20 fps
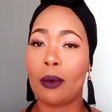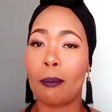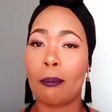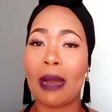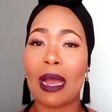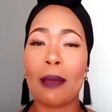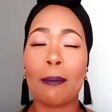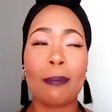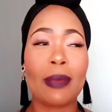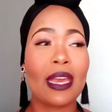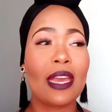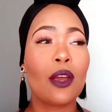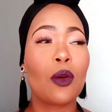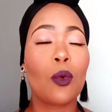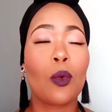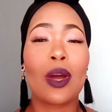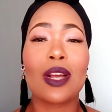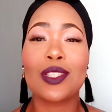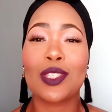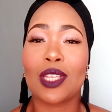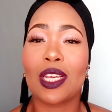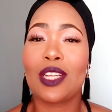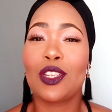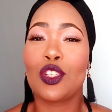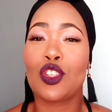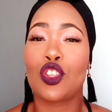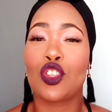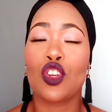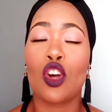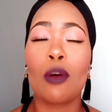My back was in
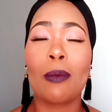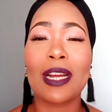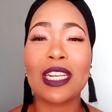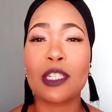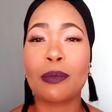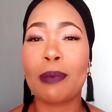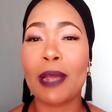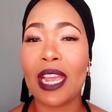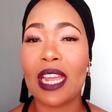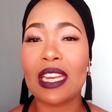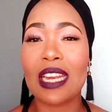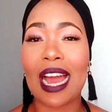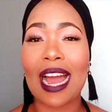so much pain.